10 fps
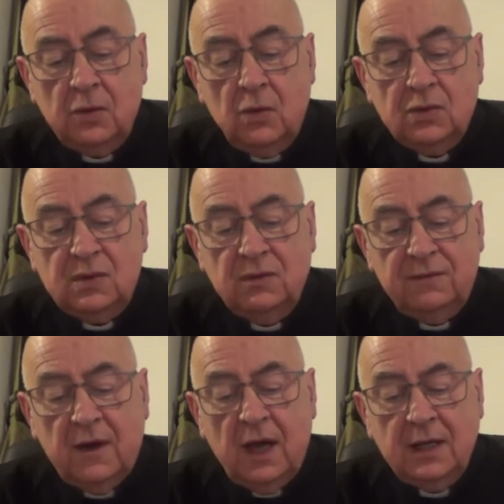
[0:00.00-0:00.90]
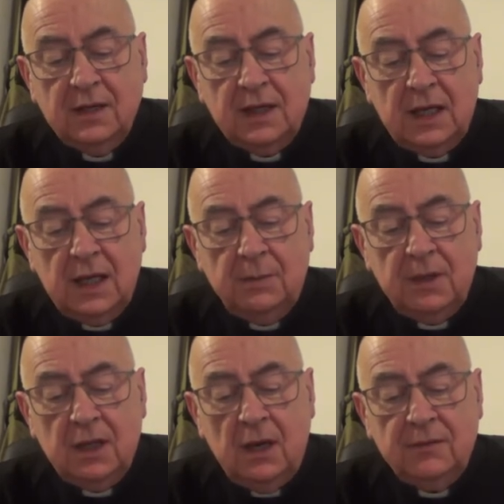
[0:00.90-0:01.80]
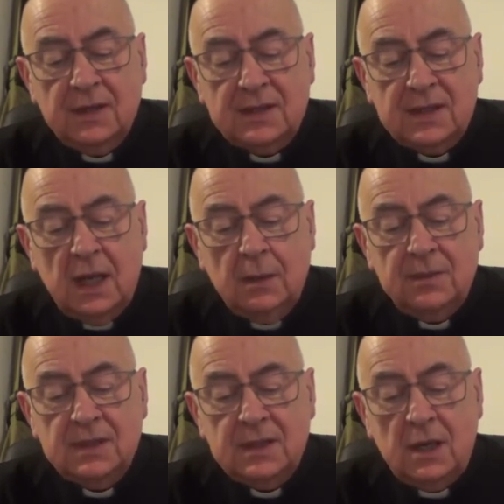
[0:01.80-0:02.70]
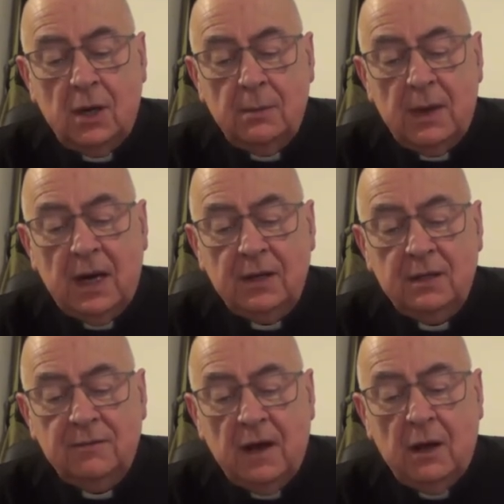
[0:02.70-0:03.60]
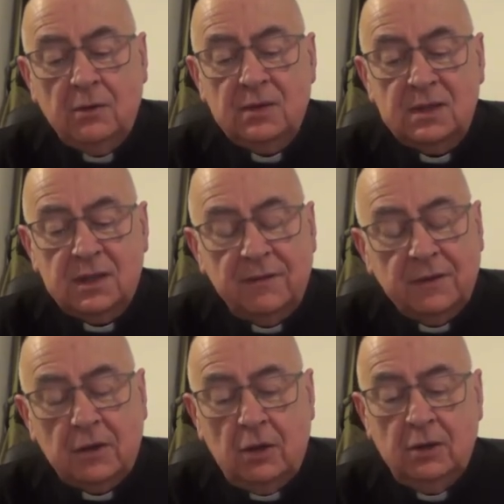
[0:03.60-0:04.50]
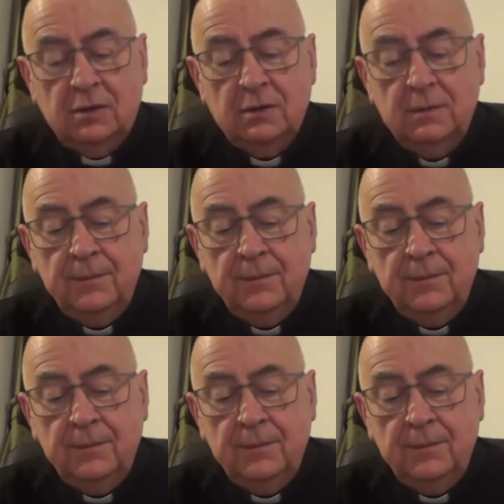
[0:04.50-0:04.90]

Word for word: those who find the keeping of the celibacy or married vows difficult.